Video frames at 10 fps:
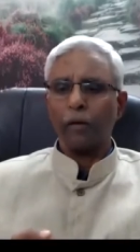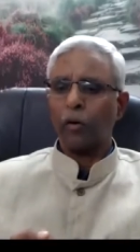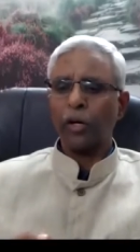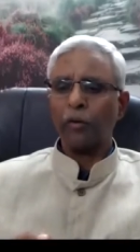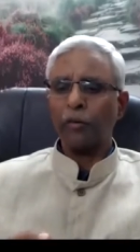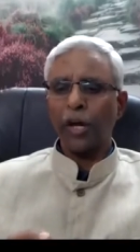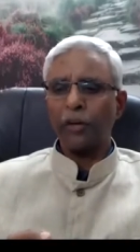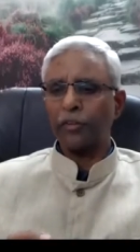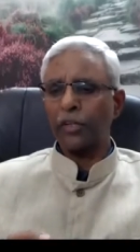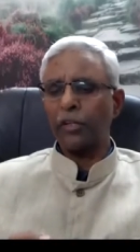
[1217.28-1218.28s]
Okay, we
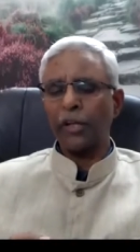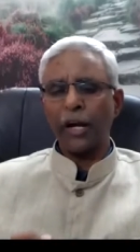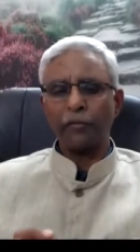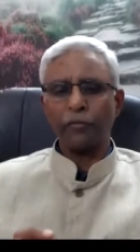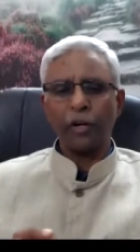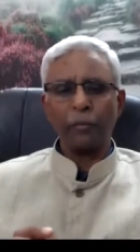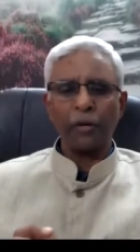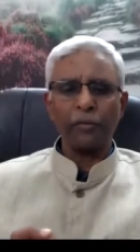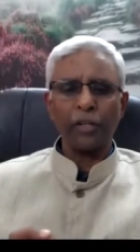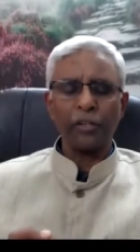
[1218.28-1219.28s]
have seen that from
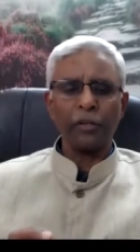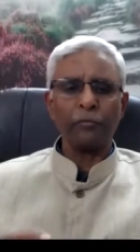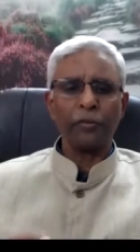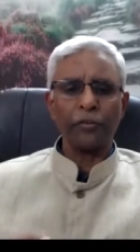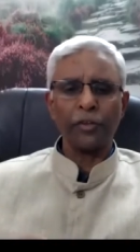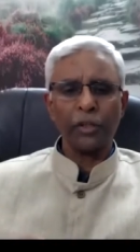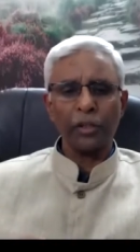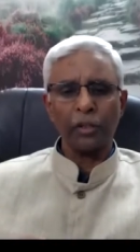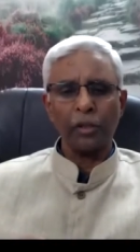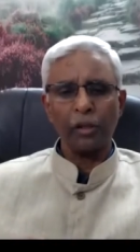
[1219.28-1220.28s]
everything
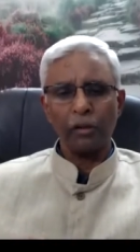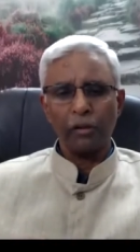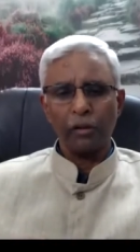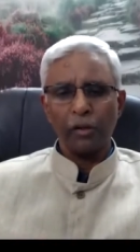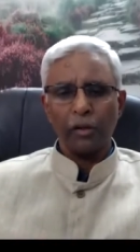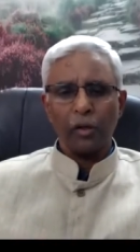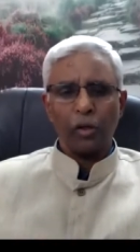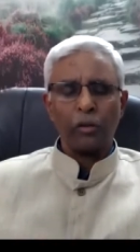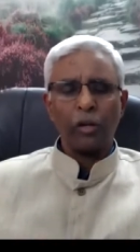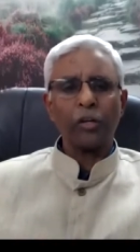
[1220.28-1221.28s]
physical,
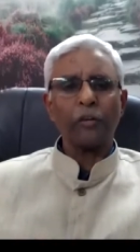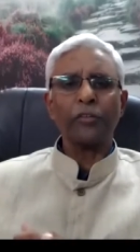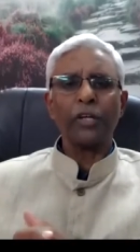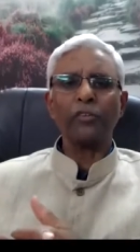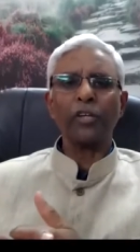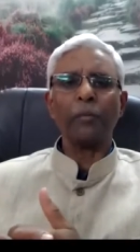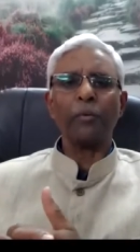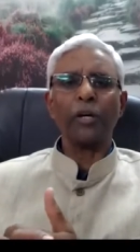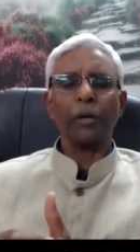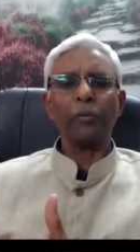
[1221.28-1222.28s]
lot of things are
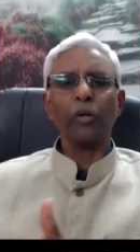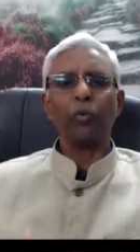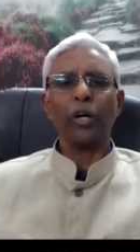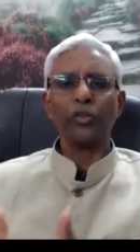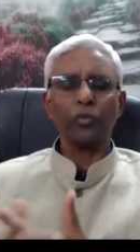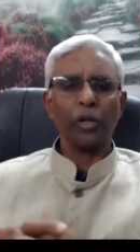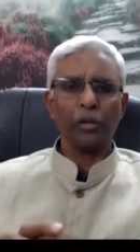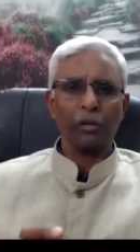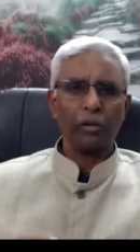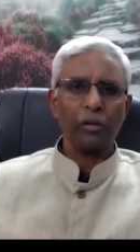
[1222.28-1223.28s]
becoming virtual.